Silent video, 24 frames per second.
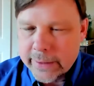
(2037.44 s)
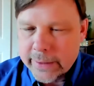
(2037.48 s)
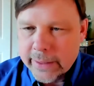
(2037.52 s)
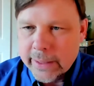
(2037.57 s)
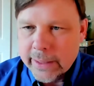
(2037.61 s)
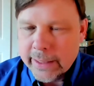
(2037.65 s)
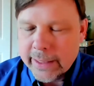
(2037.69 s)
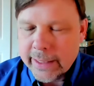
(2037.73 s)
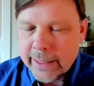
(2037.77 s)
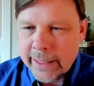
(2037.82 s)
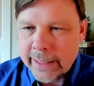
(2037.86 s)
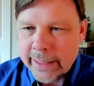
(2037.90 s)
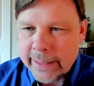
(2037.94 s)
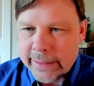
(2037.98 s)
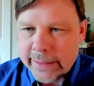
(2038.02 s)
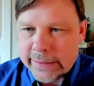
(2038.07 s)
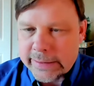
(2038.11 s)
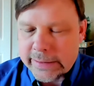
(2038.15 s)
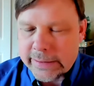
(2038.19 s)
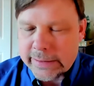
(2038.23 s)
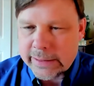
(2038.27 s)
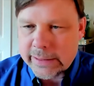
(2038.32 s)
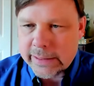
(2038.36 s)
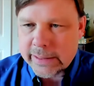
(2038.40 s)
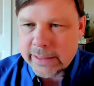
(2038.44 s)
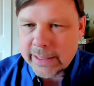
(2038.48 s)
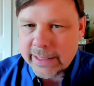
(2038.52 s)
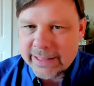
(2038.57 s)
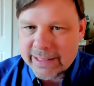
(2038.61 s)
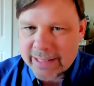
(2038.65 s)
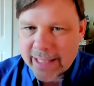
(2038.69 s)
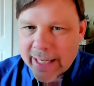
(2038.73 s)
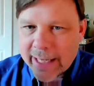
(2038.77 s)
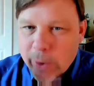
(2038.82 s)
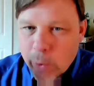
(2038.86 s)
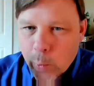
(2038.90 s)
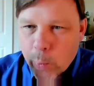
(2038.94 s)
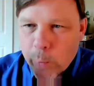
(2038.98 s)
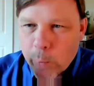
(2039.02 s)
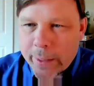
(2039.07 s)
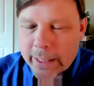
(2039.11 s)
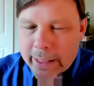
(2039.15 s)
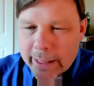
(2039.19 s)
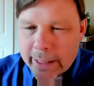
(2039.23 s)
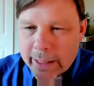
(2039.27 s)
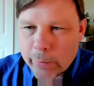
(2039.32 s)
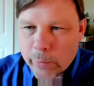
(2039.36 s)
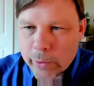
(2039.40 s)
is like
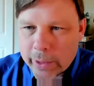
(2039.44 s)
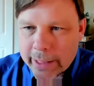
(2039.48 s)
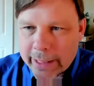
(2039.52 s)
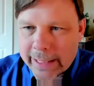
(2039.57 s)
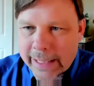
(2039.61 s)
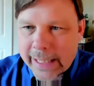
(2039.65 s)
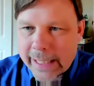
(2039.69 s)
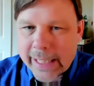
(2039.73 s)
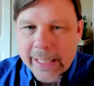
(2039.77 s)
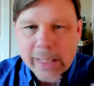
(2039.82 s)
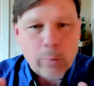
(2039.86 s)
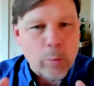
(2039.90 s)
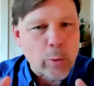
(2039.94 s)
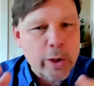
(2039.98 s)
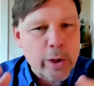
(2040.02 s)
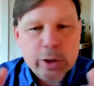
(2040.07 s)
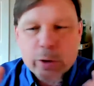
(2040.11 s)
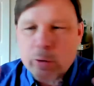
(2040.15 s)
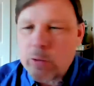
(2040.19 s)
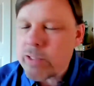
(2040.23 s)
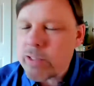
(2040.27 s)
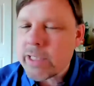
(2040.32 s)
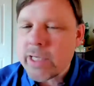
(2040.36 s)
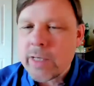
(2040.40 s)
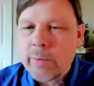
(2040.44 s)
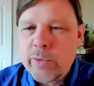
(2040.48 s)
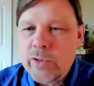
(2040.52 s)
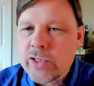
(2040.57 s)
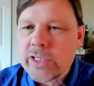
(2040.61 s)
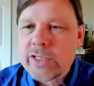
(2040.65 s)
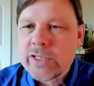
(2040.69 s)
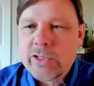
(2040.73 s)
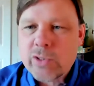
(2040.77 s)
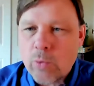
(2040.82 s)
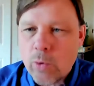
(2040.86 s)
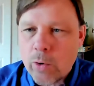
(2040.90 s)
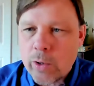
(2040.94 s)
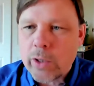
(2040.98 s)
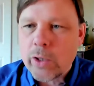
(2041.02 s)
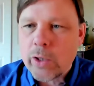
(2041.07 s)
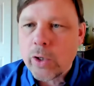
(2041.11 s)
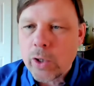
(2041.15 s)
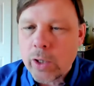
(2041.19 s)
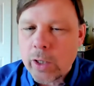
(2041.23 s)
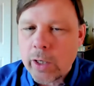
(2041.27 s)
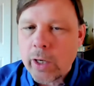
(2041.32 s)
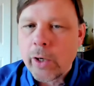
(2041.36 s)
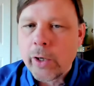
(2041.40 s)
really, really key. We're using a music score to
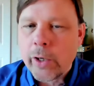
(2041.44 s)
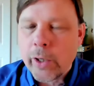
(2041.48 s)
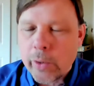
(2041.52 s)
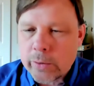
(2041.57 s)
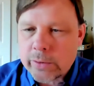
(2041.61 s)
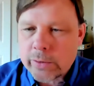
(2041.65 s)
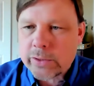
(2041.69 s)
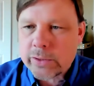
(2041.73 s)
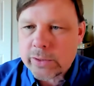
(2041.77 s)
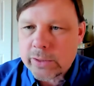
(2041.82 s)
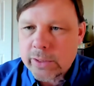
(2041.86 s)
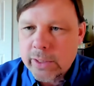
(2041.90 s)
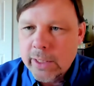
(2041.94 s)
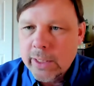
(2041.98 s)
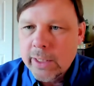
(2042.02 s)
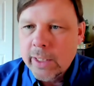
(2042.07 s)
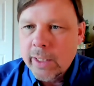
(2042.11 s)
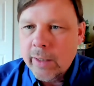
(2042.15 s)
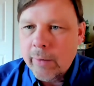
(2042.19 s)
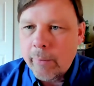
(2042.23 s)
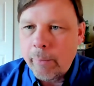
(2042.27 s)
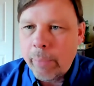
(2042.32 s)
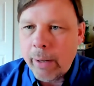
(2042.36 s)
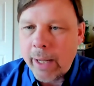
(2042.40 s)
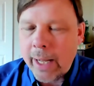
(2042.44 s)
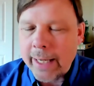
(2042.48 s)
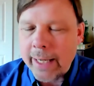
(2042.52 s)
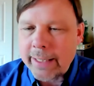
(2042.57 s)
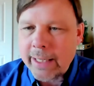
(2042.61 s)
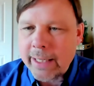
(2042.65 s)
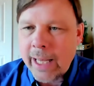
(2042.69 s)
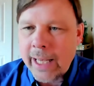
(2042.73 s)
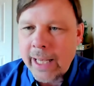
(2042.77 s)
learn our notes, but you